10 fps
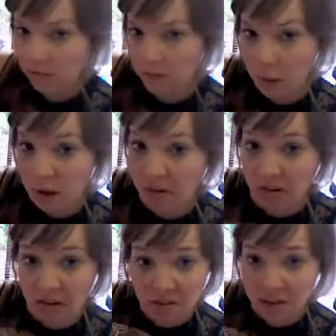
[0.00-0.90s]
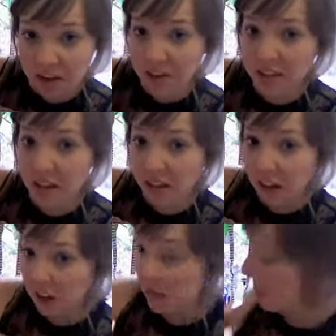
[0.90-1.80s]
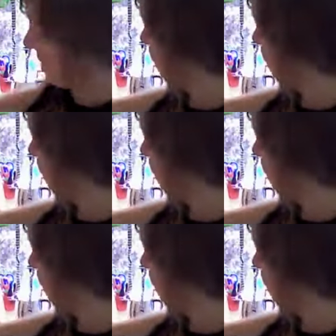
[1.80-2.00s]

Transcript: about 1/3 of these and layer them on the